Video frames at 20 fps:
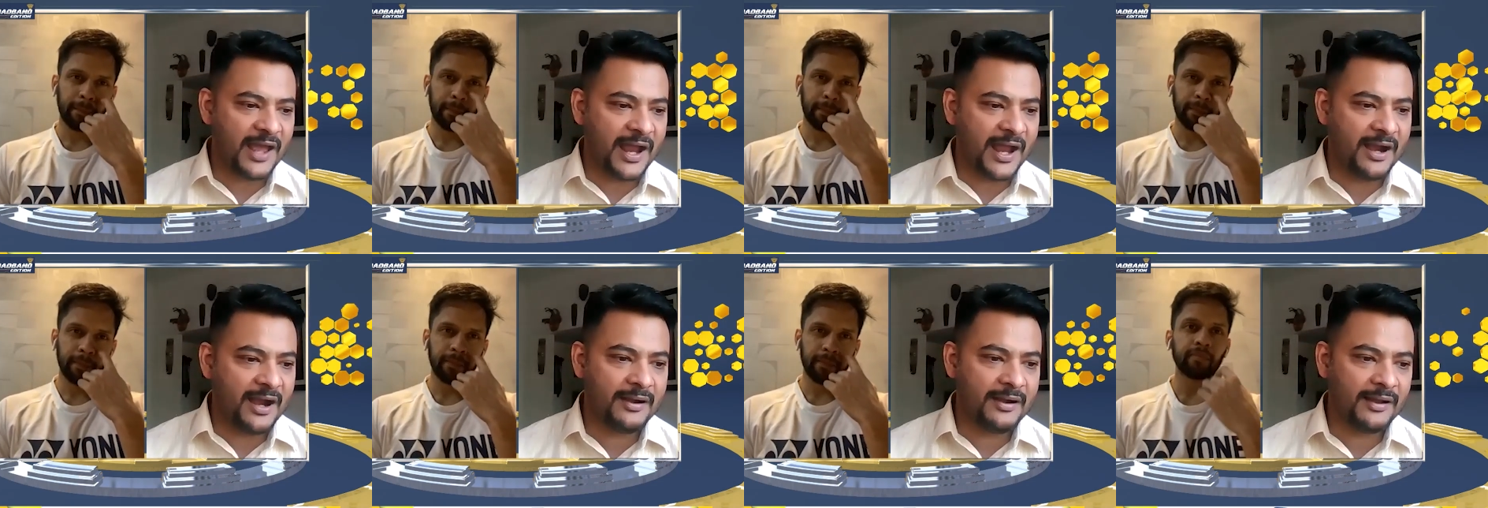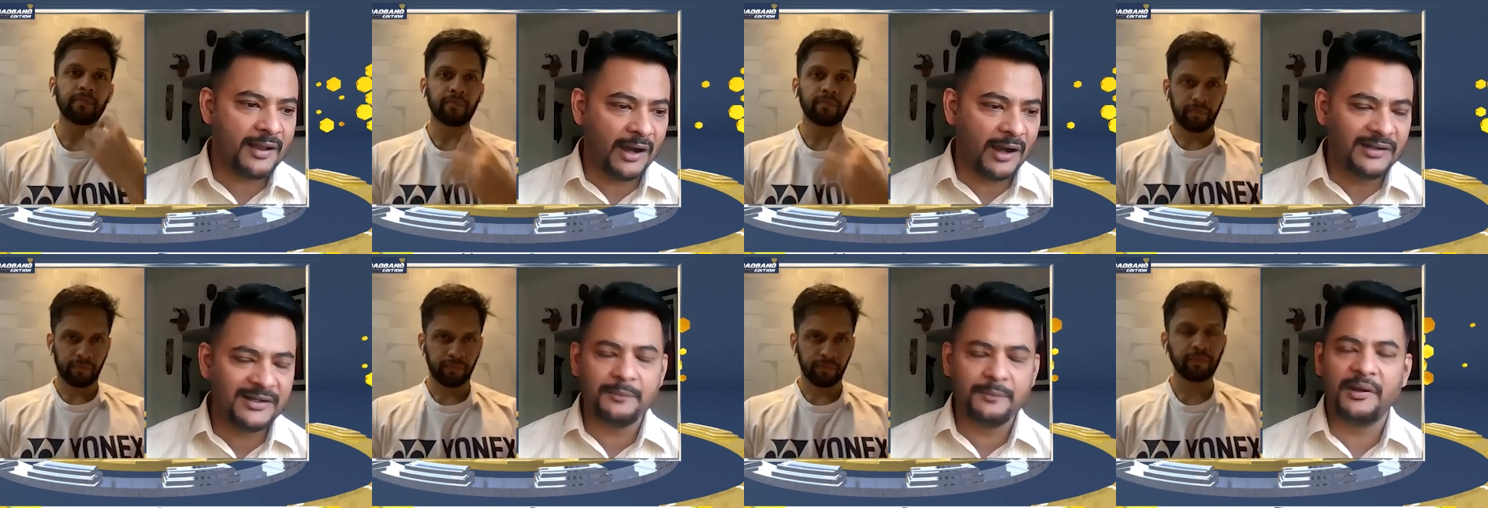Speaker 1: And
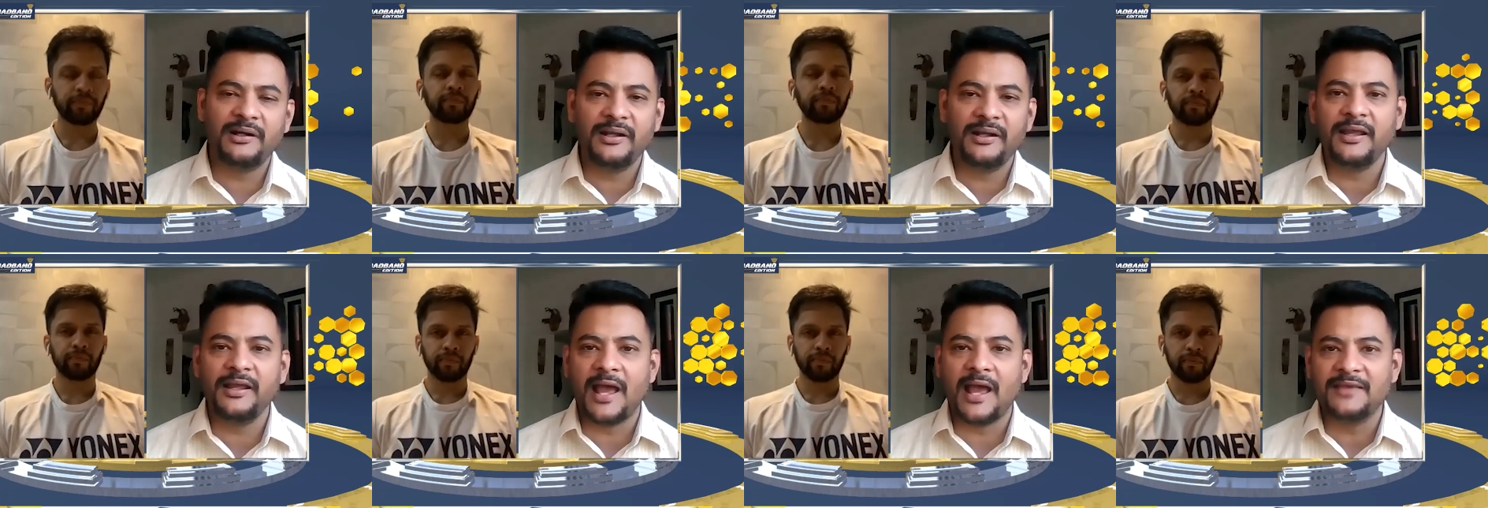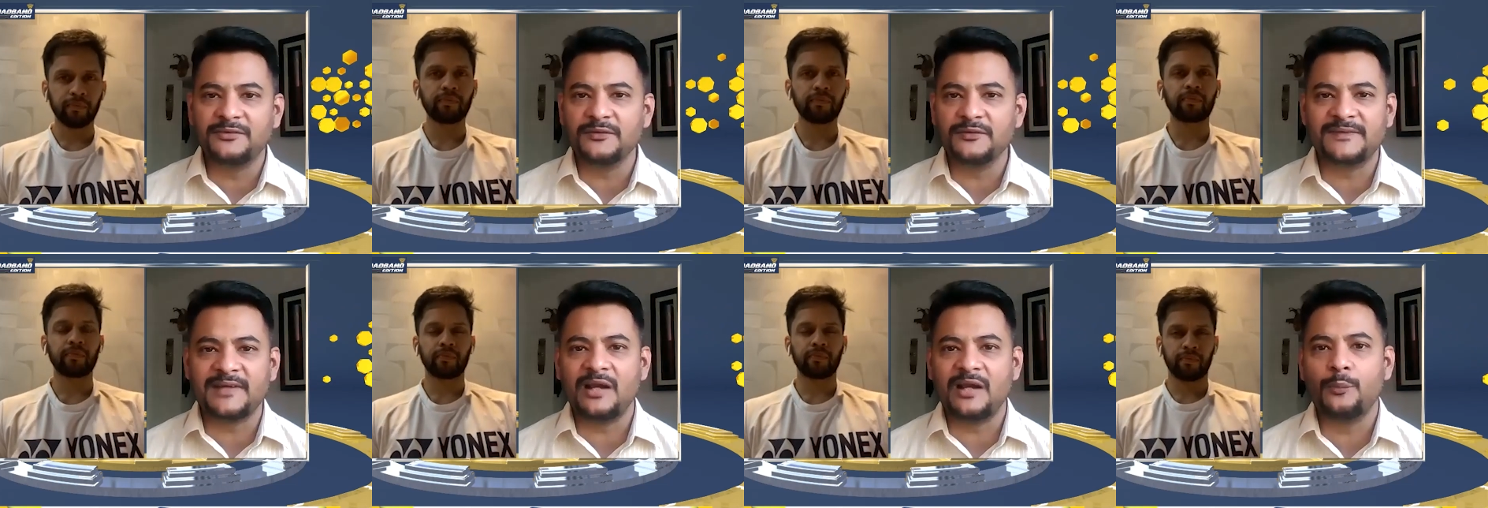ultimately, as
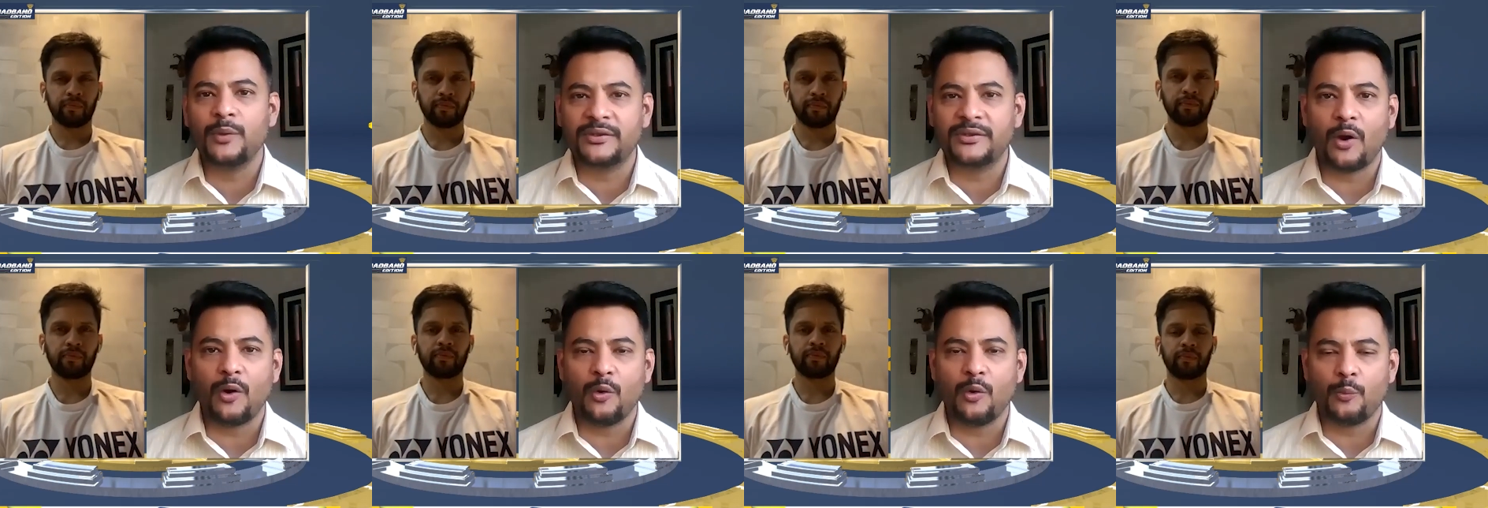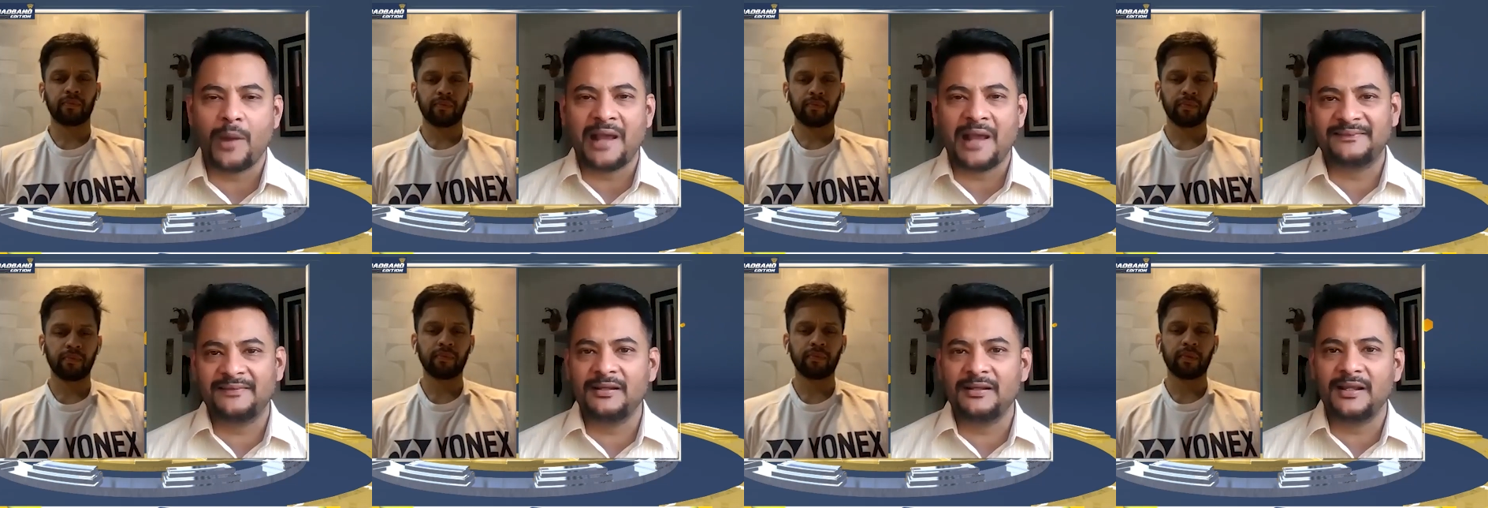you said, without a
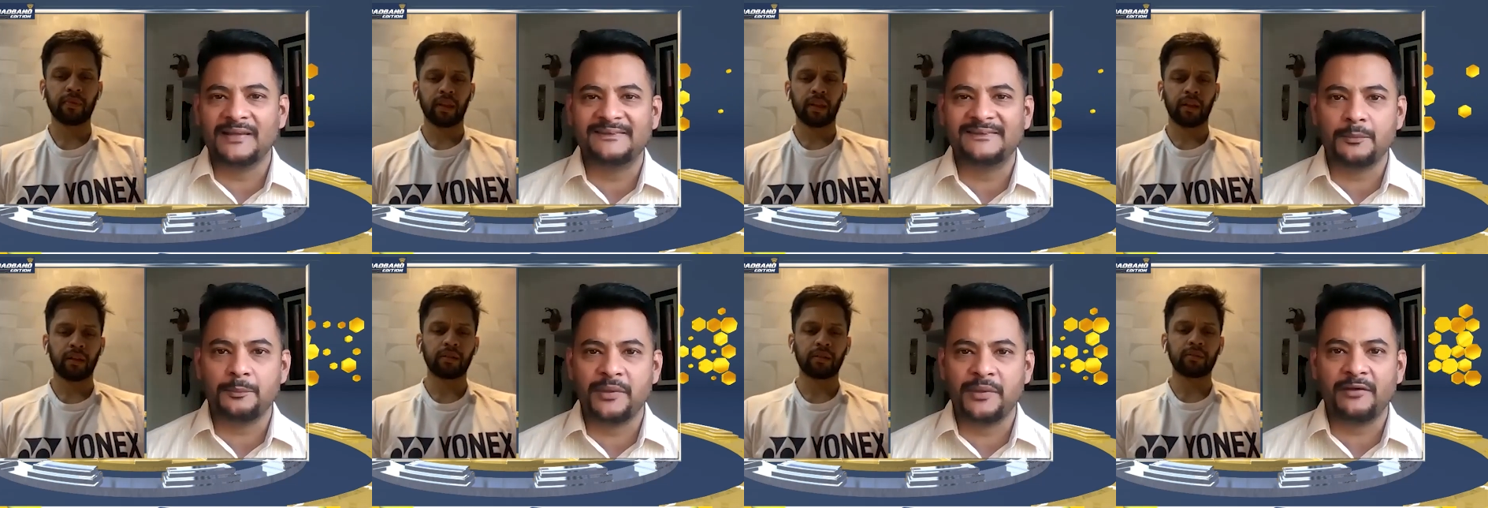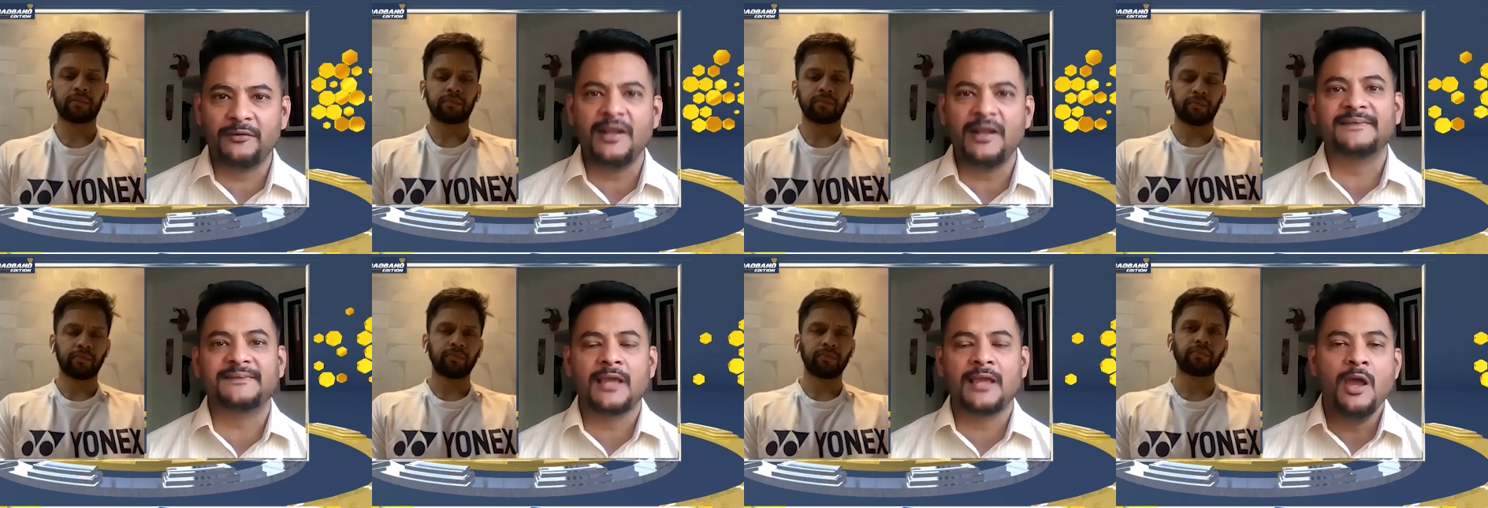vaccine, it's a big
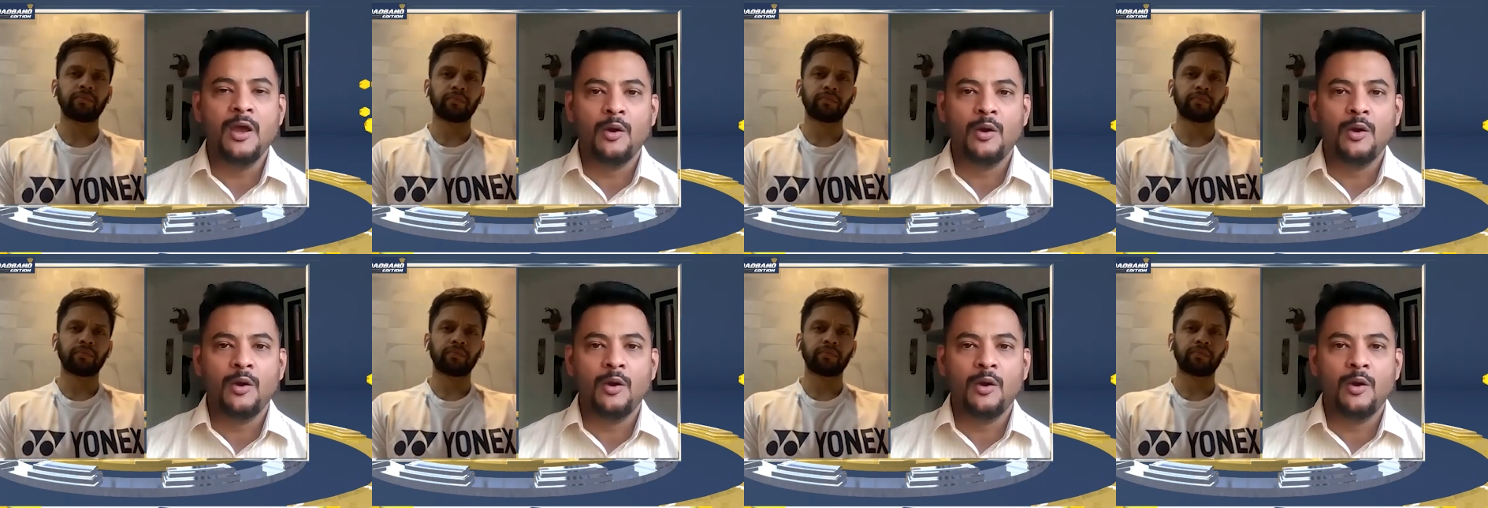risk.